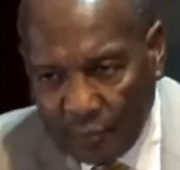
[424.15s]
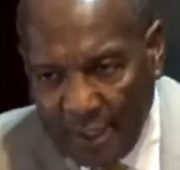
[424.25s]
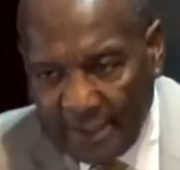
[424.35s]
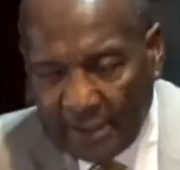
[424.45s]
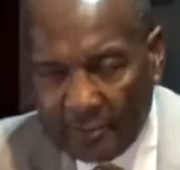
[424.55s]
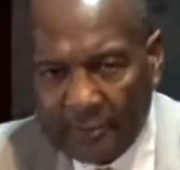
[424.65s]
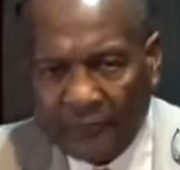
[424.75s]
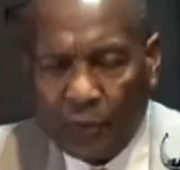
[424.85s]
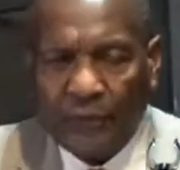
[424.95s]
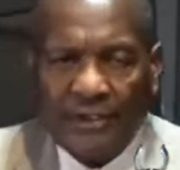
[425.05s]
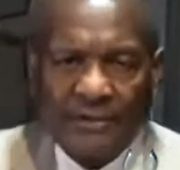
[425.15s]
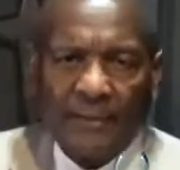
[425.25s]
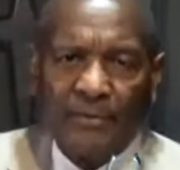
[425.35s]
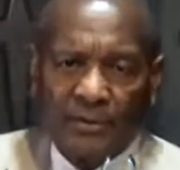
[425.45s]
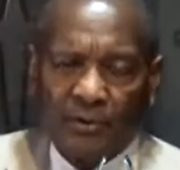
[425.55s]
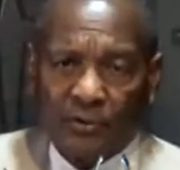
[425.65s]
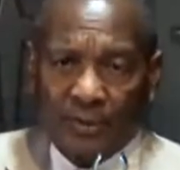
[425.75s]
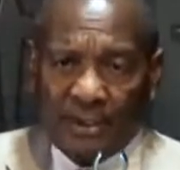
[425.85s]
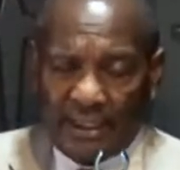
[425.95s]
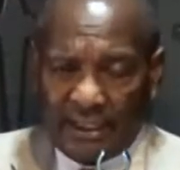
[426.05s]
writing or before these episodes
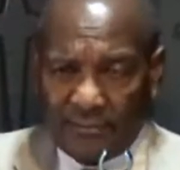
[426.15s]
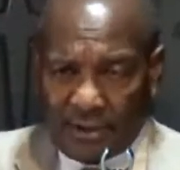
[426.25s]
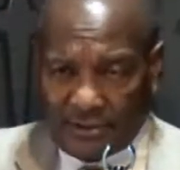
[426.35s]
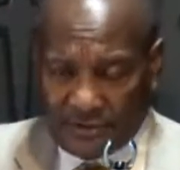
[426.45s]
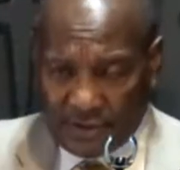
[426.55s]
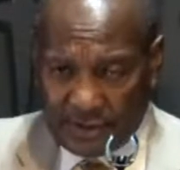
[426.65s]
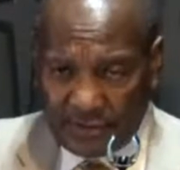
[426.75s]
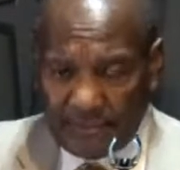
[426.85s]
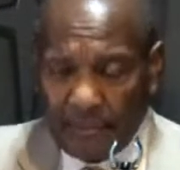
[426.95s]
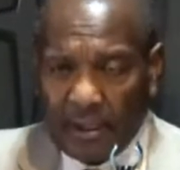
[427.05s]
became necessary,